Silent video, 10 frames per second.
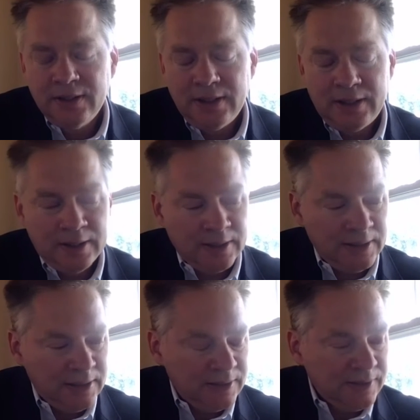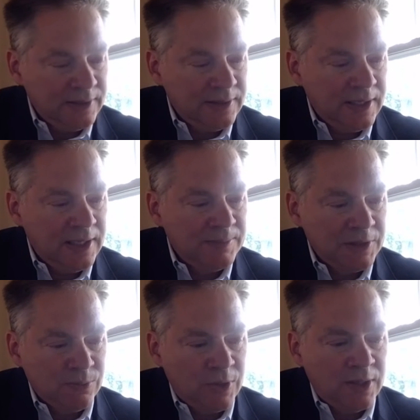at the Sun Times
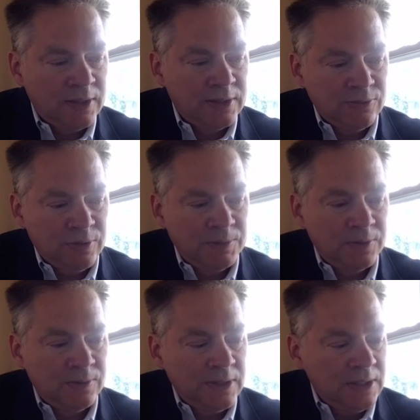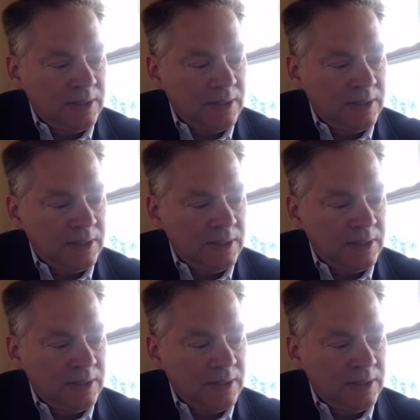as well and Tribune.